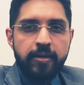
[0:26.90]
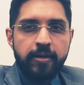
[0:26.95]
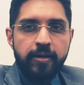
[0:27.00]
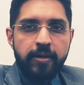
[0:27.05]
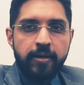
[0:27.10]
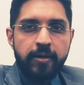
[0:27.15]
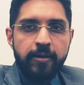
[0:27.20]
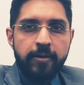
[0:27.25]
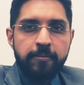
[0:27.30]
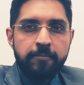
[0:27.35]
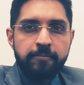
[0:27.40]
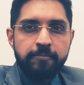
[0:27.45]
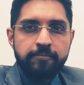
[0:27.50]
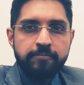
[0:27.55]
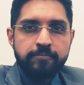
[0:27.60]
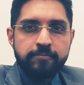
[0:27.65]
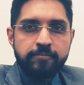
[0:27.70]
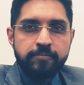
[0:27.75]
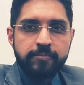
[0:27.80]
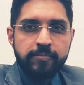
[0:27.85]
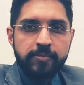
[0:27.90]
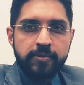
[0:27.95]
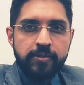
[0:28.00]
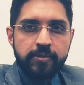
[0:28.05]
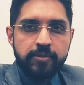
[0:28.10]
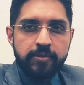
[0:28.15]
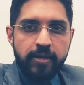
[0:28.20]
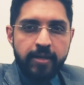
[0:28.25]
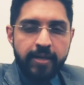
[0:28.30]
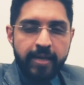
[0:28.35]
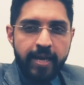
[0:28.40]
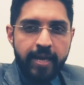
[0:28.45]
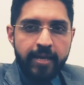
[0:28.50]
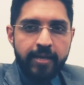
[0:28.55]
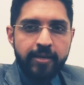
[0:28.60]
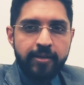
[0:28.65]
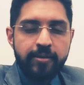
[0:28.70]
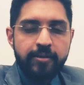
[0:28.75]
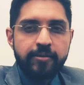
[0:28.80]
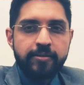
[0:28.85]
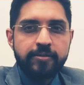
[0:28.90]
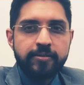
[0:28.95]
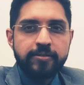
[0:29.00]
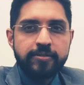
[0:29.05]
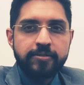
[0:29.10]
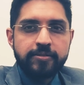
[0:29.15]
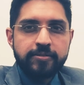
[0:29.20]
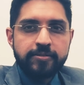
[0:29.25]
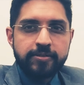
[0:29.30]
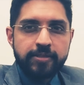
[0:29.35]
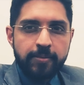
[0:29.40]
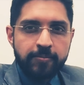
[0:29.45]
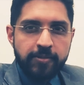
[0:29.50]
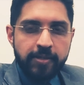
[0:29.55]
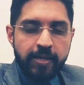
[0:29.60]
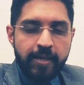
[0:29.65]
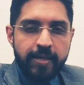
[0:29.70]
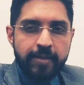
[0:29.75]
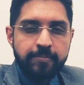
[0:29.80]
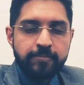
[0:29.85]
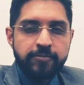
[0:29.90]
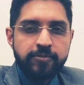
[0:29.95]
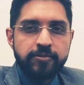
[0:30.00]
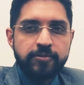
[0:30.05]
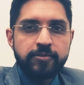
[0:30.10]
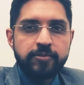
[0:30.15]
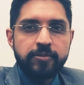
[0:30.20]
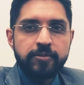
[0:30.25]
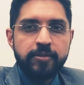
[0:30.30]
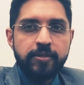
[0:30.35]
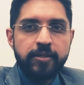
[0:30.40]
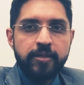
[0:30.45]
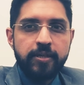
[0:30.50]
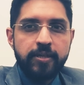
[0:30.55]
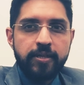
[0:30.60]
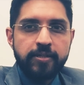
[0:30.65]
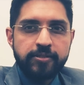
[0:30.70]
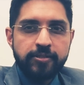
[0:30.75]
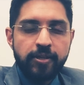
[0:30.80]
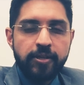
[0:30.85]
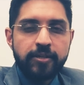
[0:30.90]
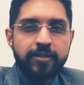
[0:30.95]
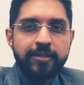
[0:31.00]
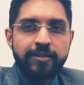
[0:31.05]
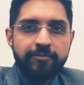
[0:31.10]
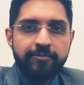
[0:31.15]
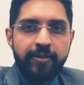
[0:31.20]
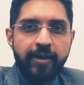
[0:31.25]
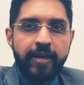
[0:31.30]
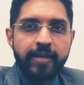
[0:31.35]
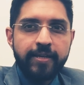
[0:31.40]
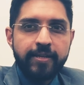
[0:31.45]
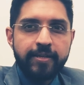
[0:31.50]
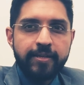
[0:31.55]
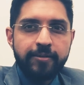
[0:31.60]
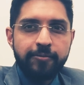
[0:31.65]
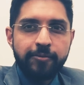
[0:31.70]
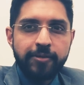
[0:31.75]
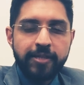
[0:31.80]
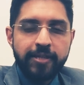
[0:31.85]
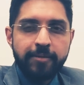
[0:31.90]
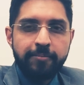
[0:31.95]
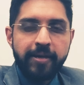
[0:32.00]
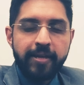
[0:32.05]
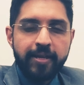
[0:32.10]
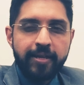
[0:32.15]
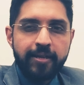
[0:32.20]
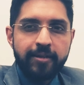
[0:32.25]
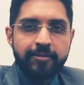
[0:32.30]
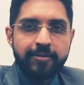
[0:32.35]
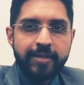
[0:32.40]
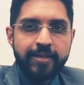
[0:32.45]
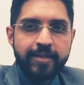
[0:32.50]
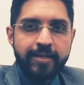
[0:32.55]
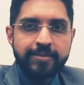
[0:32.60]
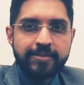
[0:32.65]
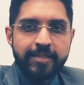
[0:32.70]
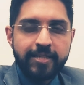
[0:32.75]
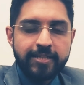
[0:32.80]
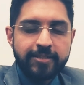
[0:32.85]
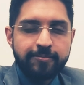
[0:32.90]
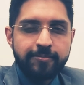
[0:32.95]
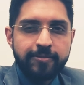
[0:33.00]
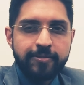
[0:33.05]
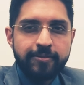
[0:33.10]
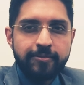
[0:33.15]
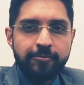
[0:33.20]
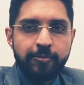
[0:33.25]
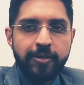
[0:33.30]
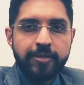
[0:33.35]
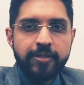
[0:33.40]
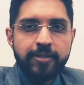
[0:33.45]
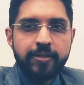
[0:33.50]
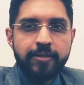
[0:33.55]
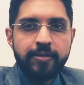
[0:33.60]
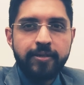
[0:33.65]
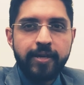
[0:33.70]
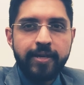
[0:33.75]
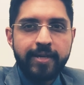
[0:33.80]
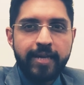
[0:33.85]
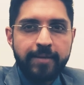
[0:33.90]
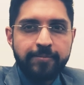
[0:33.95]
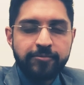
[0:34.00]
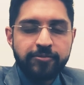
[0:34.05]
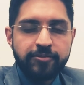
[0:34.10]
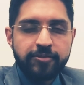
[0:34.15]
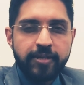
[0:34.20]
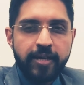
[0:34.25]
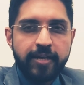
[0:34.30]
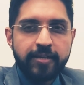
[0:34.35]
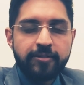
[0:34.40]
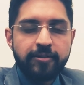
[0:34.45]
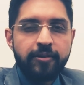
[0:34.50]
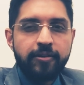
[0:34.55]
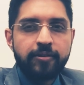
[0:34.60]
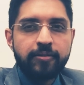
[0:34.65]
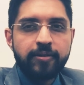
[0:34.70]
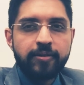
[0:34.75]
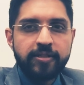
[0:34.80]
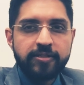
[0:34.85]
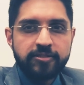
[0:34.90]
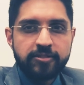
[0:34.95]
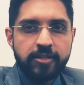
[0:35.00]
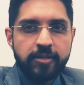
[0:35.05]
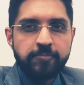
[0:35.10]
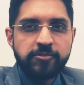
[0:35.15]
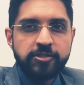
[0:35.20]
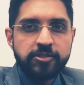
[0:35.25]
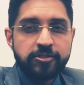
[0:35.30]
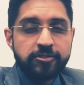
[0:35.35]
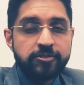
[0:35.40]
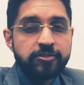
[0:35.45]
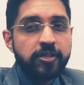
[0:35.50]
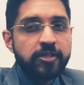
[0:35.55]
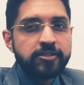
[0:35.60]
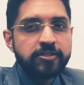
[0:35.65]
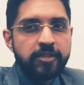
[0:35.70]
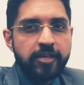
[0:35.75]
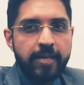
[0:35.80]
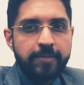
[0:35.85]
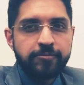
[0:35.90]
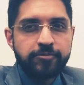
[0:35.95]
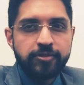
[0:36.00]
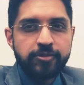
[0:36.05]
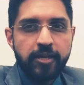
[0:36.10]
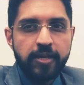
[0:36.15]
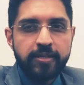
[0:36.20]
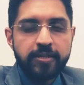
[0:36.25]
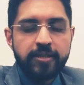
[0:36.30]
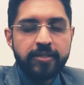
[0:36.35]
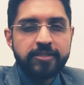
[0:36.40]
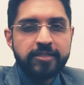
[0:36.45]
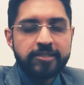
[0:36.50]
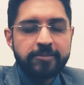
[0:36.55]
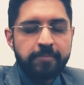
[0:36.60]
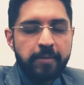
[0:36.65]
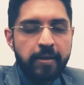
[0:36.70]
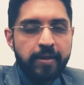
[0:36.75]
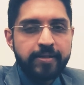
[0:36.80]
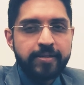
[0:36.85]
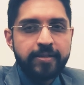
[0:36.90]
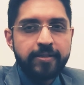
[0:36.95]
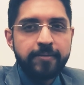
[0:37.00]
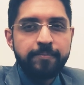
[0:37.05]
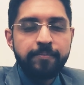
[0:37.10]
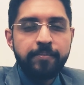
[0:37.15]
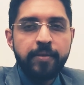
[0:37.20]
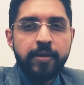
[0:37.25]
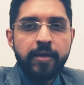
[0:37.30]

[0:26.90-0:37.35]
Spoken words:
Um, Again, sometimes it's not defined within a medical writing assessment whether an abstract or a structured abstract is expected.